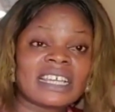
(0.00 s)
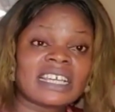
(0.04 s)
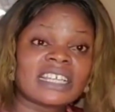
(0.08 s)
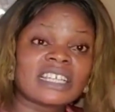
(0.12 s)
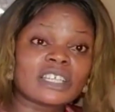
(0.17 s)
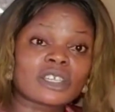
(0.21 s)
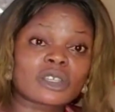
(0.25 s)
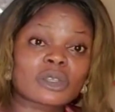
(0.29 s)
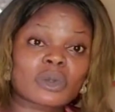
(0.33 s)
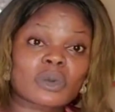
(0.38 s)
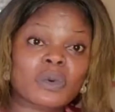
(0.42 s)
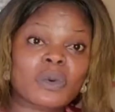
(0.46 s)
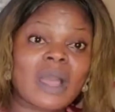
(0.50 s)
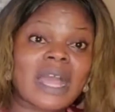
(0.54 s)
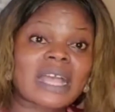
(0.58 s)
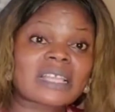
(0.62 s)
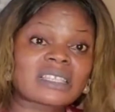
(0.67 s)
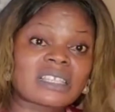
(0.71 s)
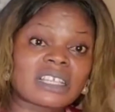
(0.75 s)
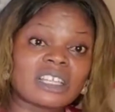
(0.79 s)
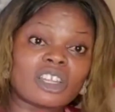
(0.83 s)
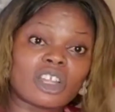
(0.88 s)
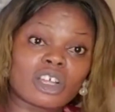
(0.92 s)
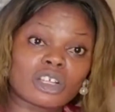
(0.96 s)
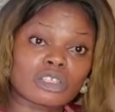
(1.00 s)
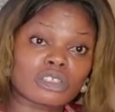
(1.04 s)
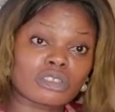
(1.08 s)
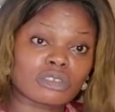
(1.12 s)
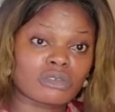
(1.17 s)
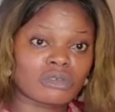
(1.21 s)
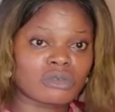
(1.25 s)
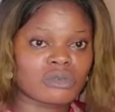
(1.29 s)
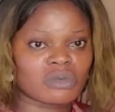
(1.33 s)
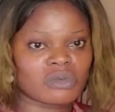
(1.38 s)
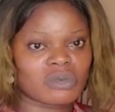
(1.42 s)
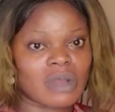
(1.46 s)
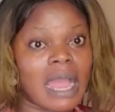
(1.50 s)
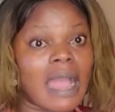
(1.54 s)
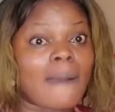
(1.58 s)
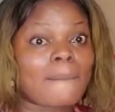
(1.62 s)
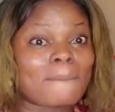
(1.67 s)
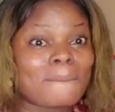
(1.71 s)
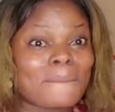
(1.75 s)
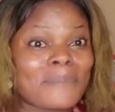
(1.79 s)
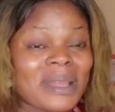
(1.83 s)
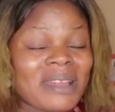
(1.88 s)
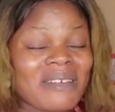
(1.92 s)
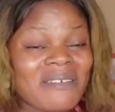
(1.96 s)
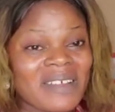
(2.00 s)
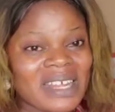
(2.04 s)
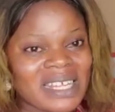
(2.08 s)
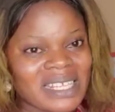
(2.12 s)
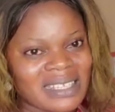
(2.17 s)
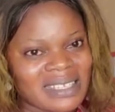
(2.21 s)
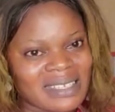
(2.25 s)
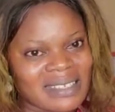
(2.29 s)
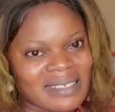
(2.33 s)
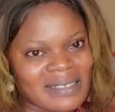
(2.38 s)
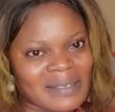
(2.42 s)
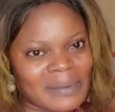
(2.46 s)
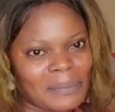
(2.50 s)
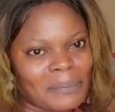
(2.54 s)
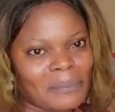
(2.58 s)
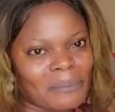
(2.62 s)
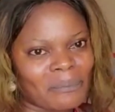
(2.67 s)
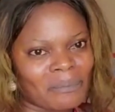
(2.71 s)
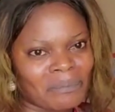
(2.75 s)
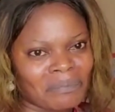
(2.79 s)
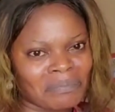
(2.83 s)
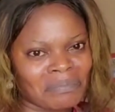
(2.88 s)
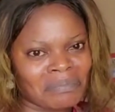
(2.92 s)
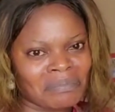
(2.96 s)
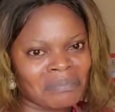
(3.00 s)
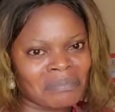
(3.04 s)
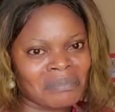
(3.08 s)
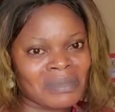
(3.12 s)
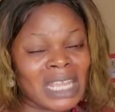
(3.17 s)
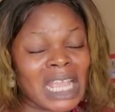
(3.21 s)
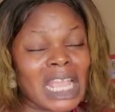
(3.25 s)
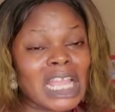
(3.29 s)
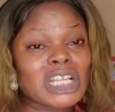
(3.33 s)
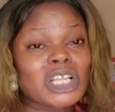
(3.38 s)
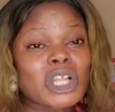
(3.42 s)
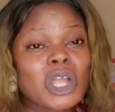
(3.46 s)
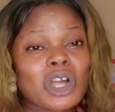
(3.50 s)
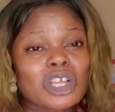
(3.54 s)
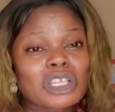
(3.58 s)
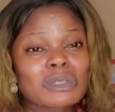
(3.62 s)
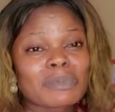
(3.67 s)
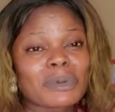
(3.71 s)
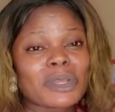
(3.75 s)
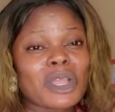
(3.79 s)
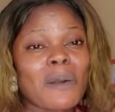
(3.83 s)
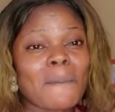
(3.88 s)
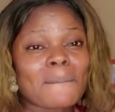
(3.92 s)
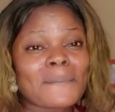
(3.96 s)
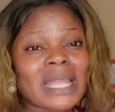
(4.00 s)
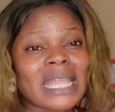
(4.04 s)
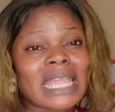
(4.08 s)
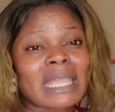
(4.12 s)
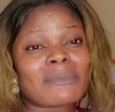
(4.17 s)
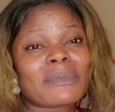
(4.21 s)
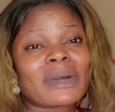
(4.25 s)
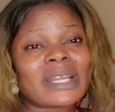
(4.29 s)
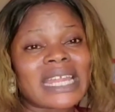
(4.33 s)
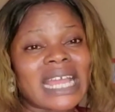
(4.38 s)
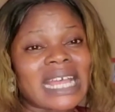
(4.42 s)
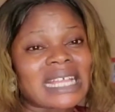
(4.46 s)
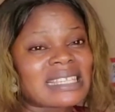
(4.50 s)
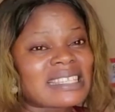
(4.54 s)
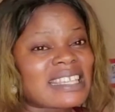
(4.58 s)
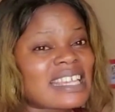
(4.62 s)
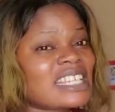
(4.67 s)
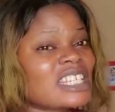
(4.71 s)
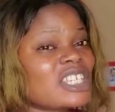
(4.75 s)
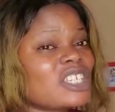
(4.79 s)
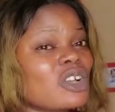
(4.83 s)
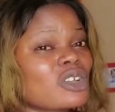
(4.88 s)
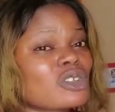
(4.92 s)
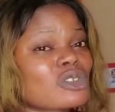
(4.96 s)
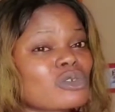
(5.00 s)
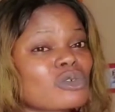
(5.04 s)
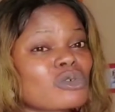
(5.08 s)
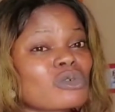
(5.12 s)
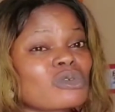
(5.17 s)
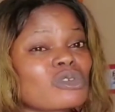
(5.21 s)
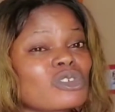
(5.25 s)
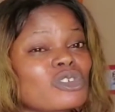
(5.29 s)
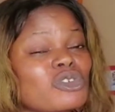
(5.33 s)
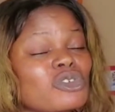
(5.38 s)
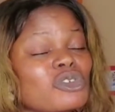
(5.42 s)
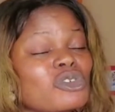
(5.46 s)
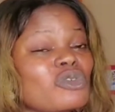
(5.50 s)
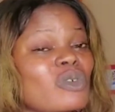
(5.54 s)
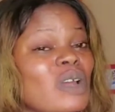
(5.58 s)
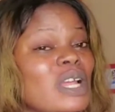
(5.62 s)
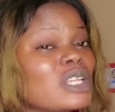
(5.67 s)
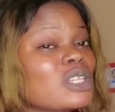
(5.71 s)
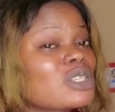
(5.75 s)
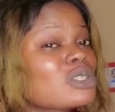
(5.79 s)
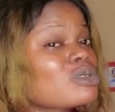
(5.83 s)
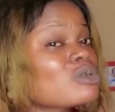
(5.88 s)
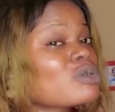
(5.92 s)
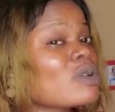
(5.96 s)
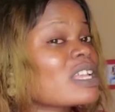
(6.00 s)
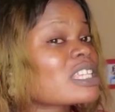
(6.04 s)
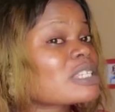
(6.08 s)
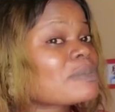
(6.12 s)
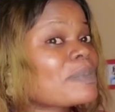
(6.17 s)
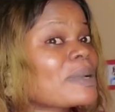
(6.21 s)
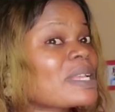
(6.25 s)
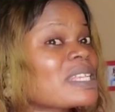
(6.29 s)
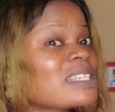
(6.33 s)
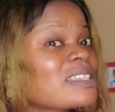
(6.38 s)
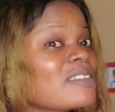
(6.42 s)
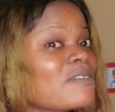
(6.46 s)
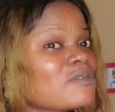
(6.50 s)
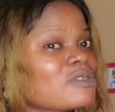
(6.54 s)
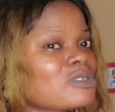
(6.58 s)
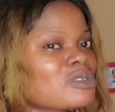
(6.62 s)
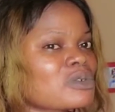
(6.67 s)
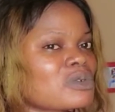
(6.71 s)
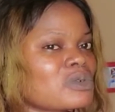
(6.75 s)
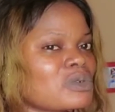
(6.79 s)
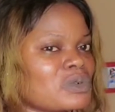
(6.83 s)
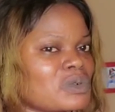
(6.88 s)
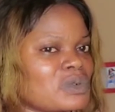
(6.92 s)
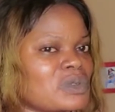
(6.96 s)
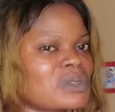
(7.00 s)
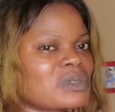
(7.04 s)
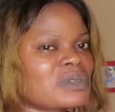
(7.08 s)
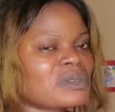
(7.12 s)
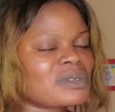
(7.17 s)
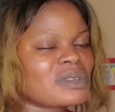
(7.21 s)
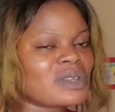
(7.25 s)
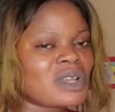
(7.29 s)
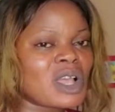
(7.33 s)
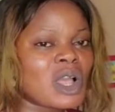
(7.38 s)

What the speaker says: The school has a lot to do. And parents. It goes beyond making money and sending your children to expensive schools.